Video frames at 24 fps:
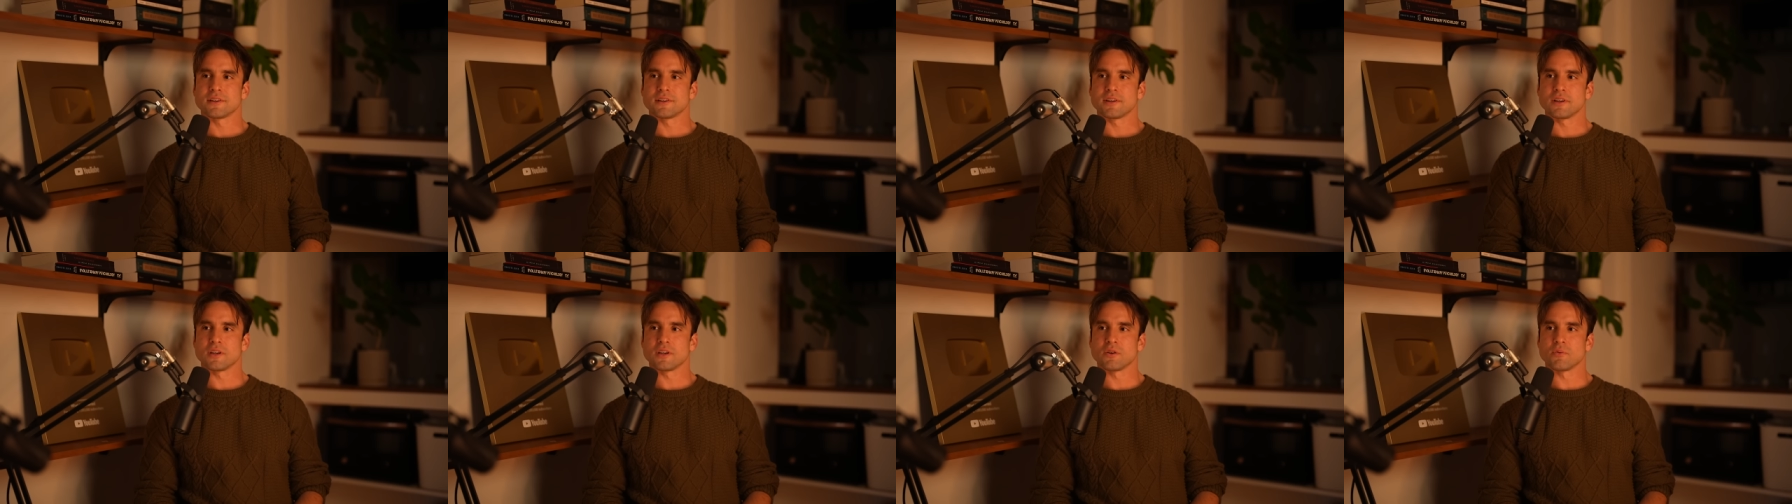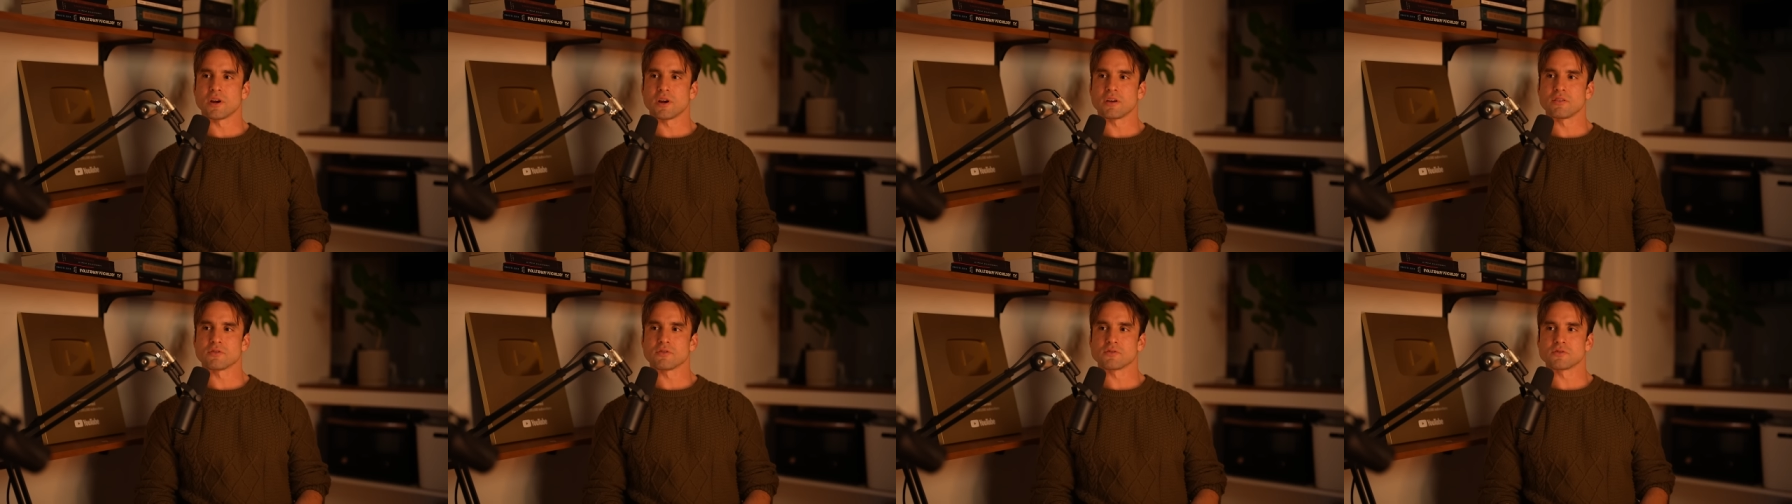In a
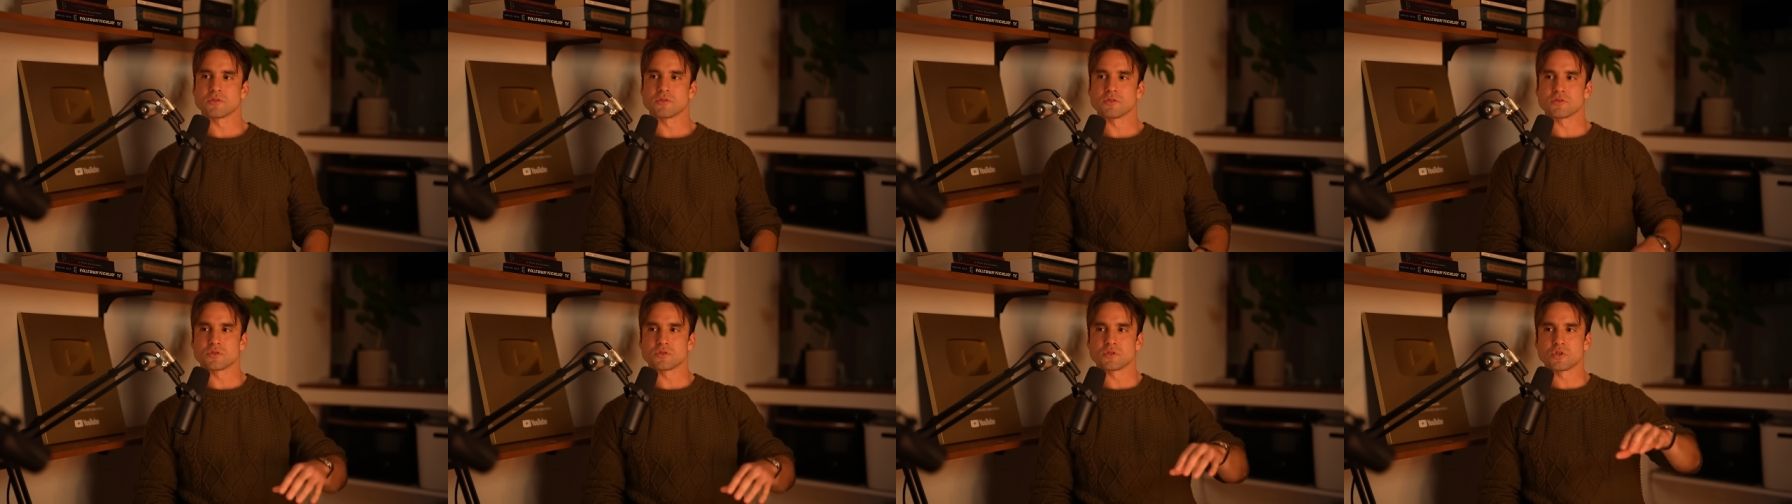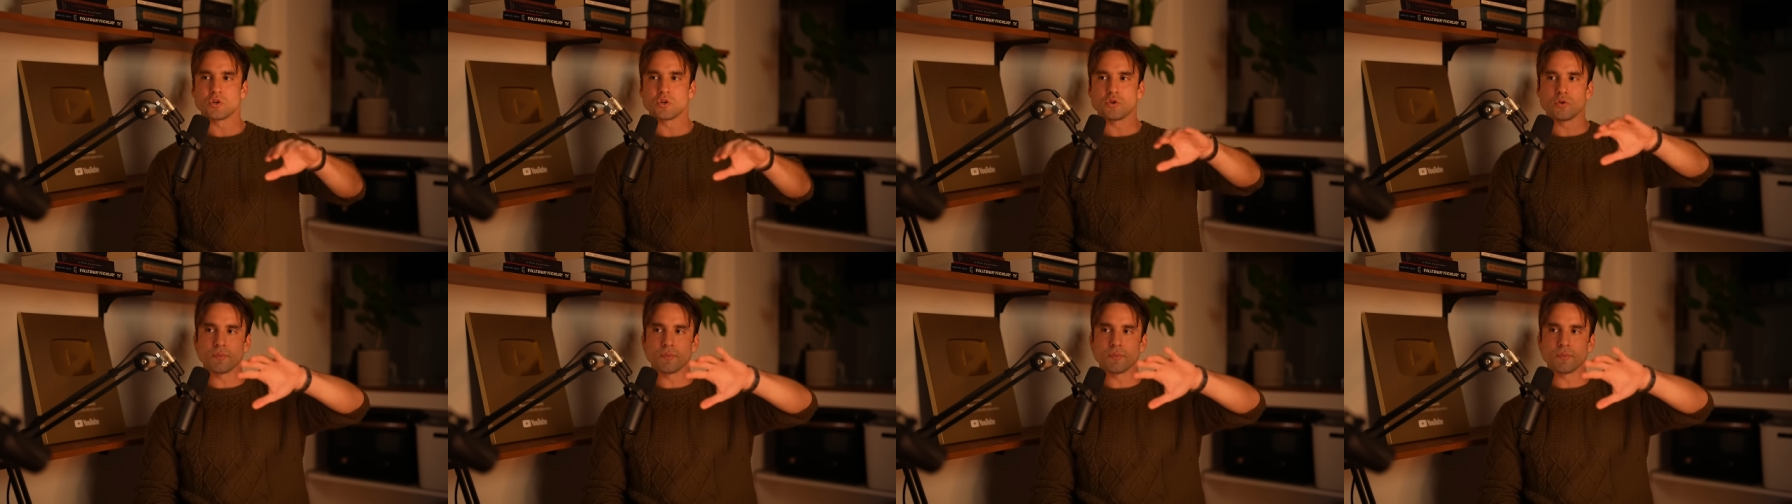way, there's there's too